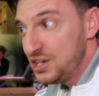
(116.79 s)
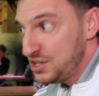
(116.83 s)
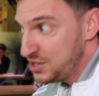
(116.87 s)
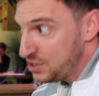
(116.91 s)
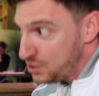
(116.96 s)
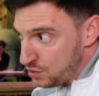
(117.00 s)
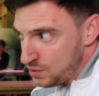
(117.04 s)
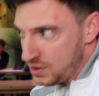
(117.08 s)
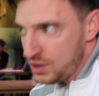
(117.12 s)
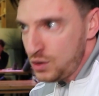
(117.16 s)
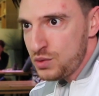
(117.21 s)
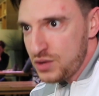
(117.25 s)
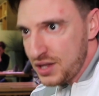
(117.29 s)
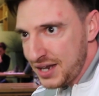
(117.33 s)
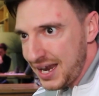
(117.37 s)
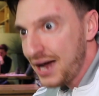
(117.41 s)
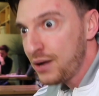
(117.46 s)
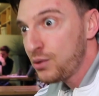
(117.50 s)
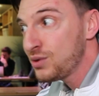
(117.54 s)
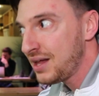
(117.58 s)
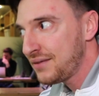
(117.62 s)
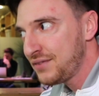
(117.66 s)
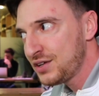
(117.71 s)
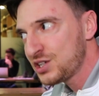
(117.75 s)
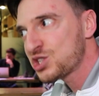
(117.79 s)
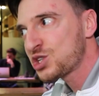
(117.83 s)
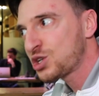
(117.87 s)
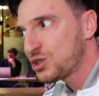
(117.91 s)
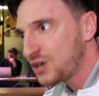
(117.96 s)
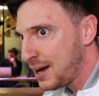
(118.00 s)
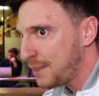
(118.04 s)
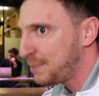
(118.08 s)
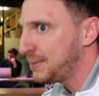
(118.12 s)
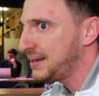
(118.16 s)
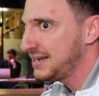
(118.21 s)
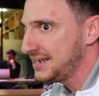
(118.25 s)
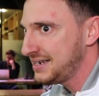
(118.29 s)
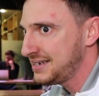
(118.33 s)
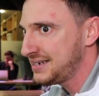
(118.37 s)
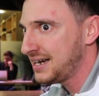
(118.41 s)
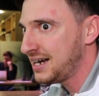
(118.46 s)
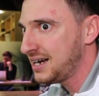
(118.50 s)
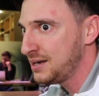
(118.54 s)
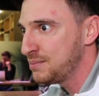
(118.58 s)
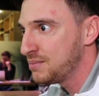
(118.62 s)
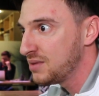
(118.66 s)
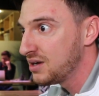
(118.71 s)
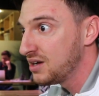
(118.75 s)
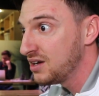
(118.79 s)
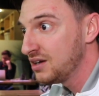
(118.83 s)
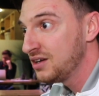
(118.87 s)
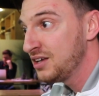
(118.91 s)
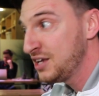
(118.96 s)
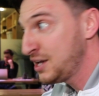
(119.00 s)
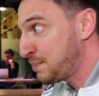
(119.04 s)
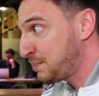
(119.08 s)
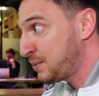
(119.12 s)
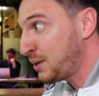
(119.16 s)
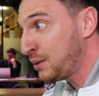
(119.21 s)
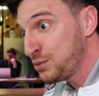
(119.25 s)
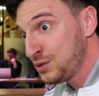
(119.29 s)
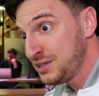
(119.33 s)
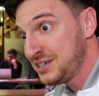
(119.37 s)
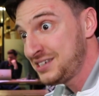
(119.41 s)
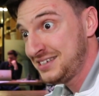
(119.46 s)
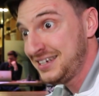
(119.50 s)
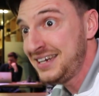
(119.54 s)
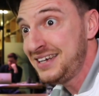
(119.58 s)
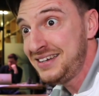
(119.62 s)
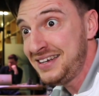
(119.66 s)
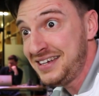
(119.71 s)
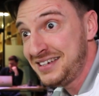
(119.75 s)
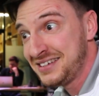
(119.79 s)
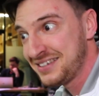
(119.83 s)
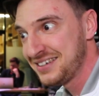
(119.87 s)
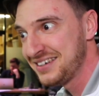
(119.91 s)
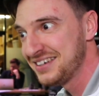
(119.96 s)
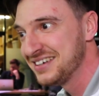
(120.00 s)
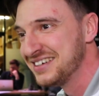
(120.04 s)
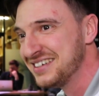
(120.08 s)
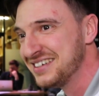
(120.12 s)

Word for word: You know that I will have a scrap anytime. You've probably seen it.